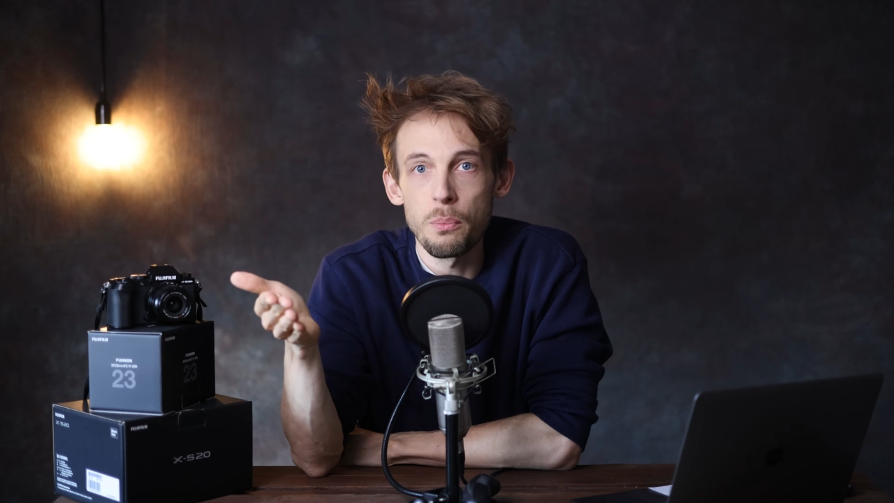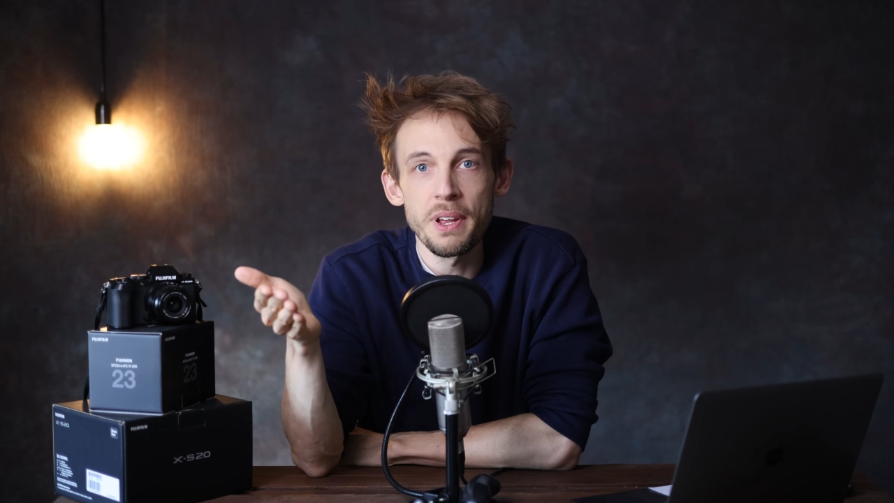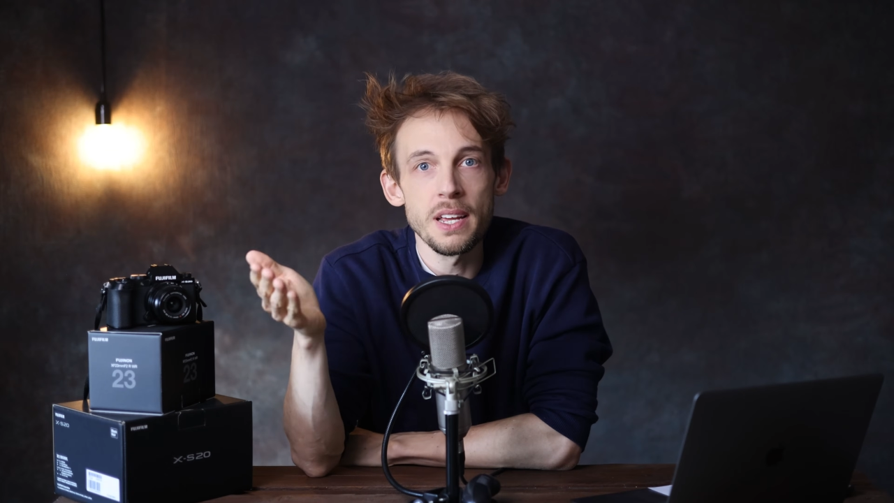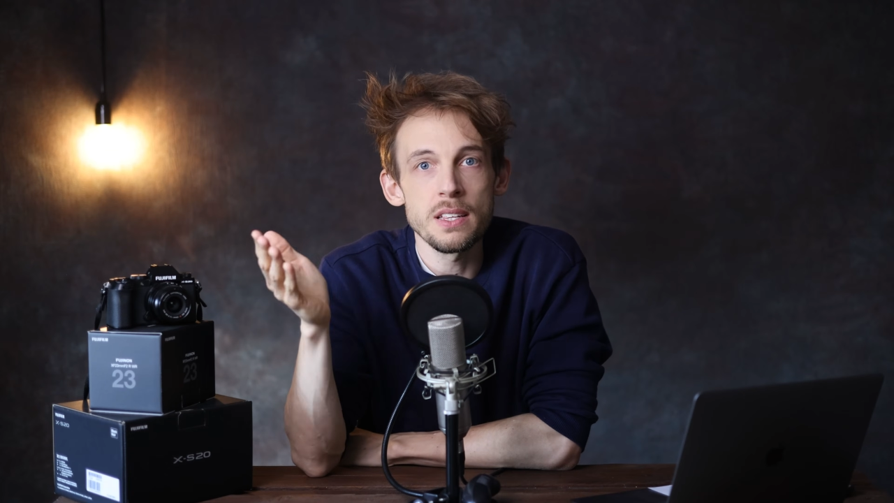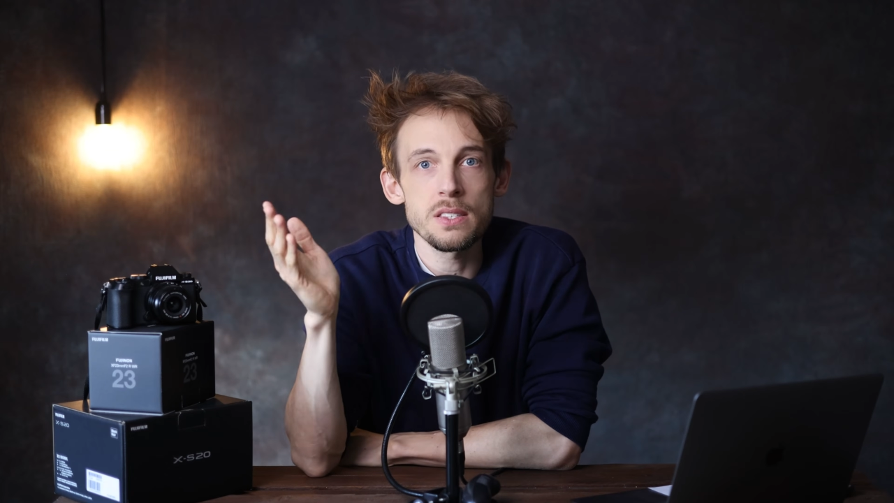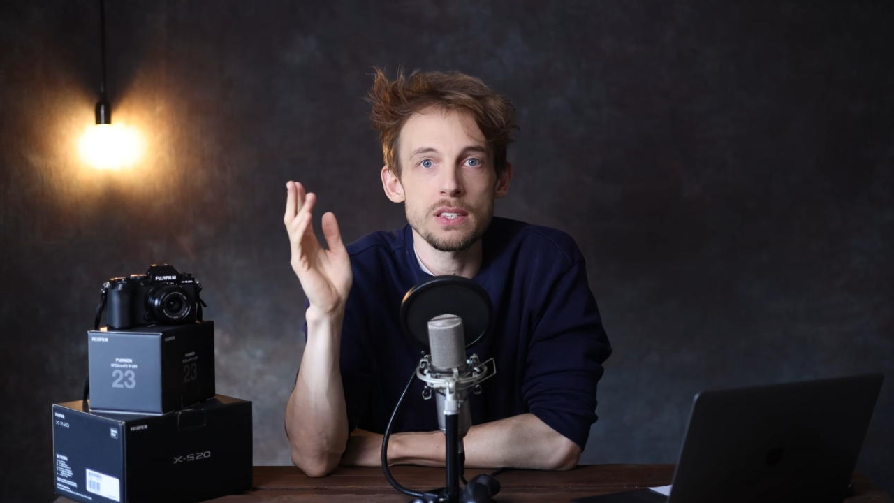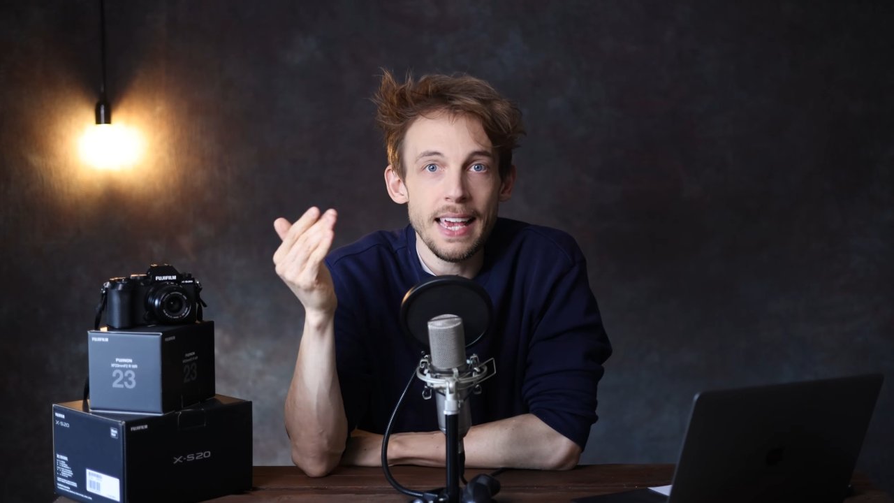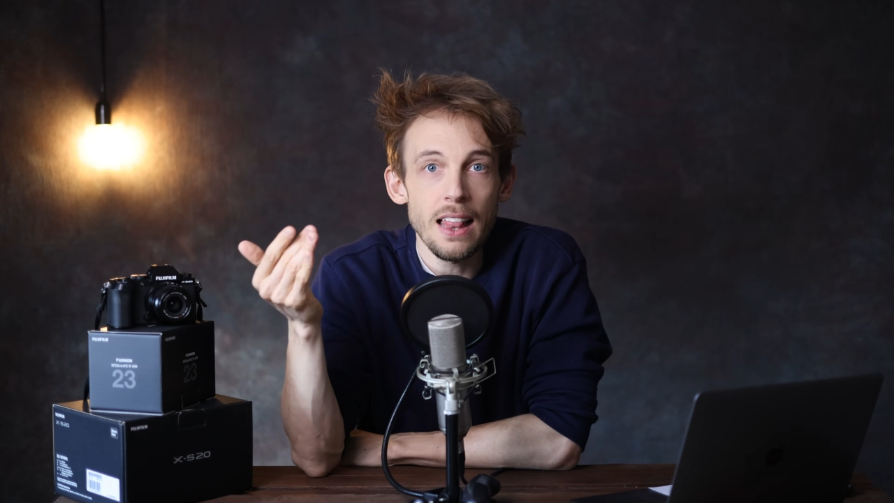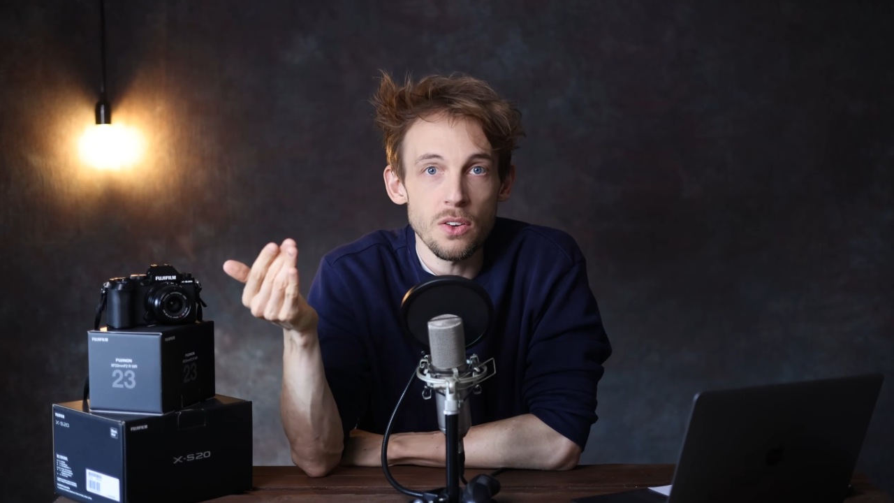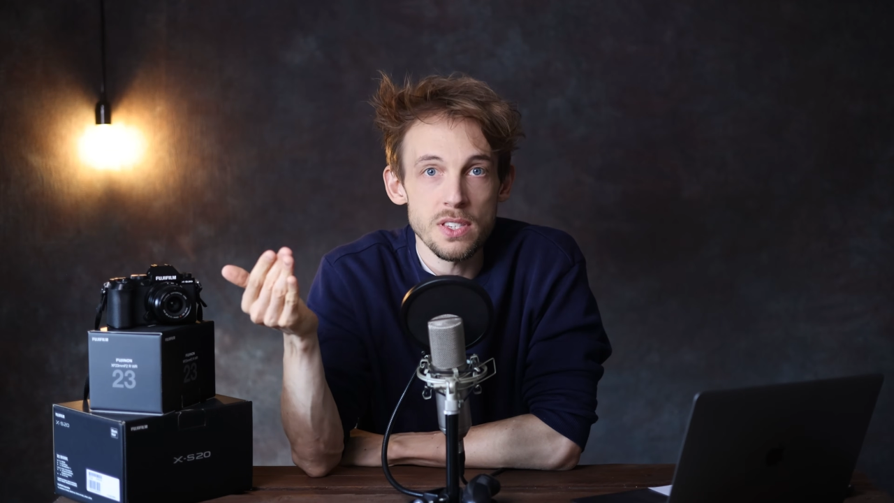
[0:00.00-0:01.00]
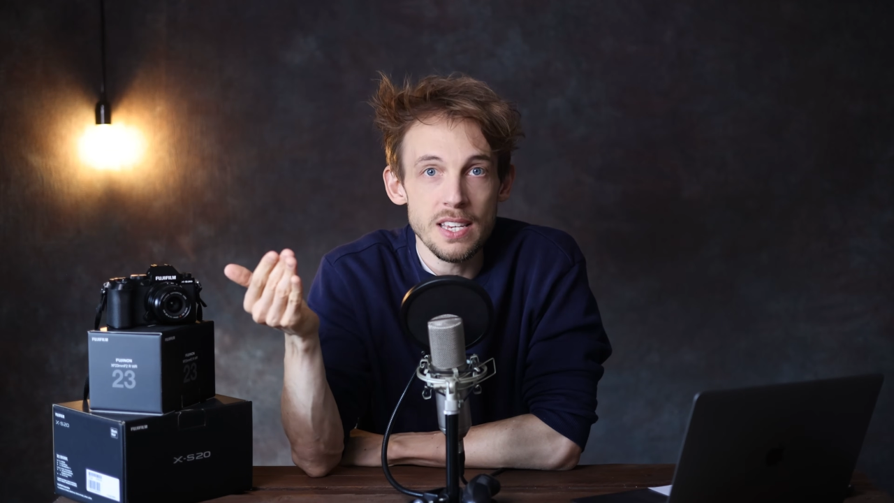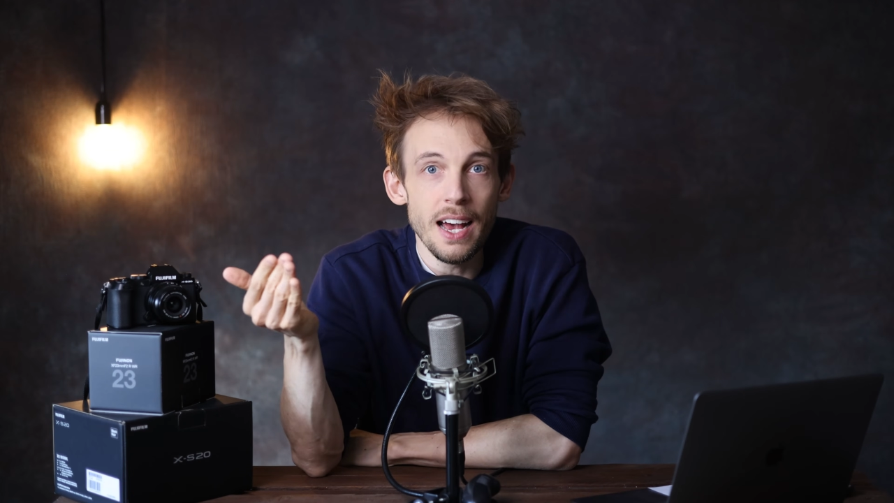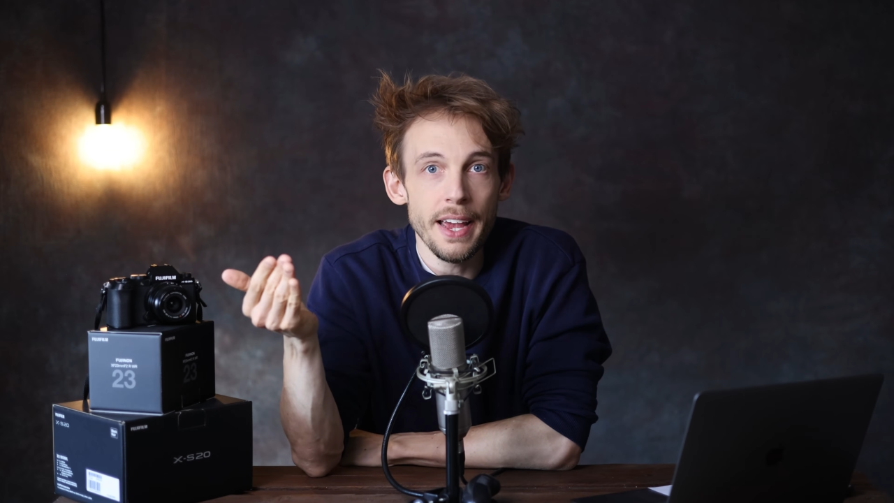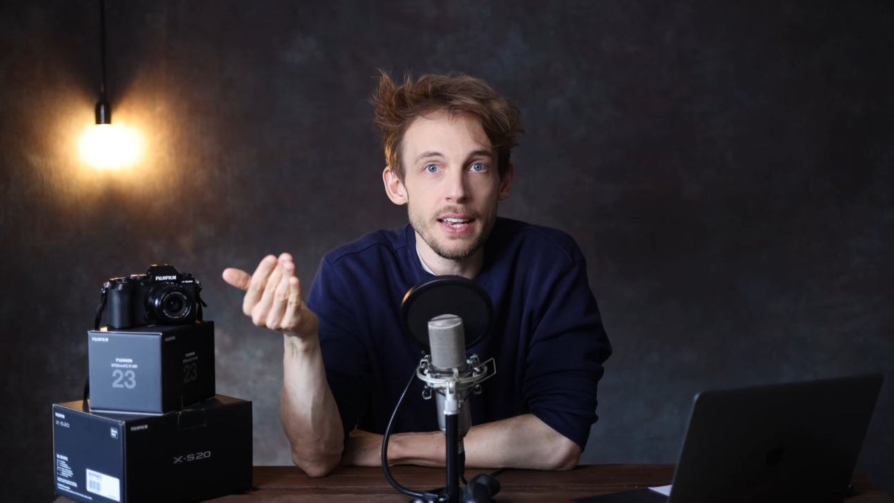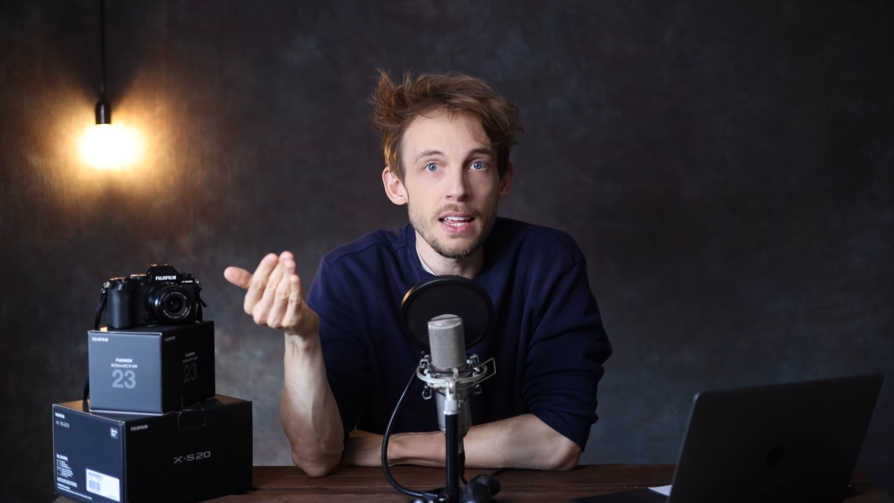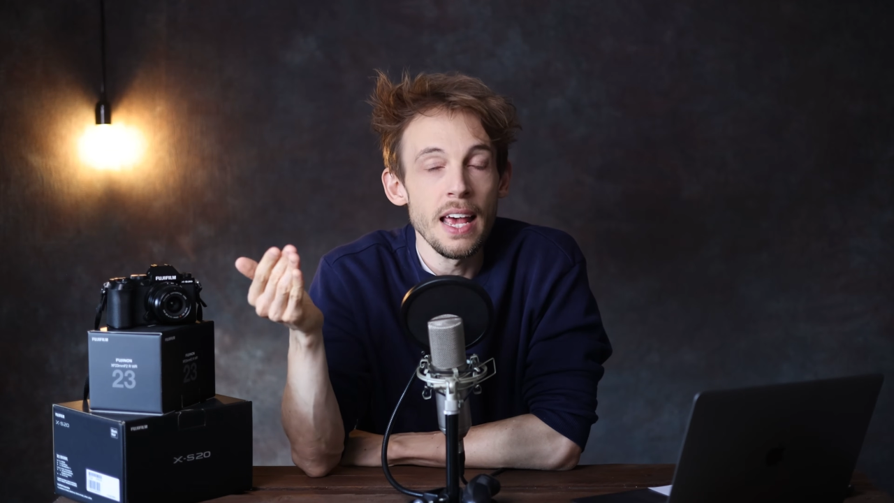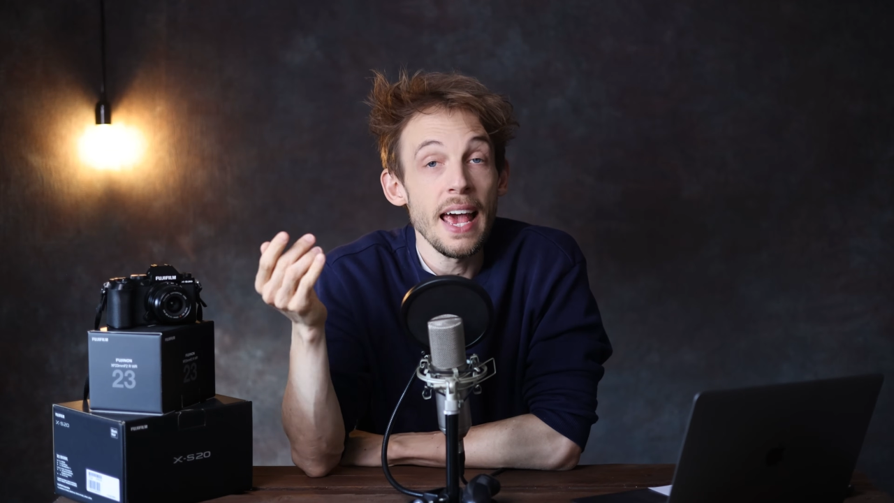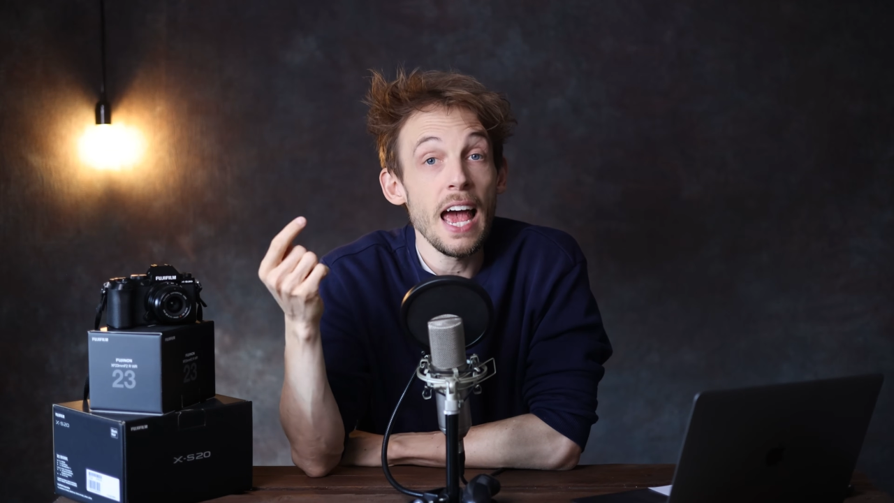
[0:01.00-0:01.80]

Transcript: minutes, the yellow sign.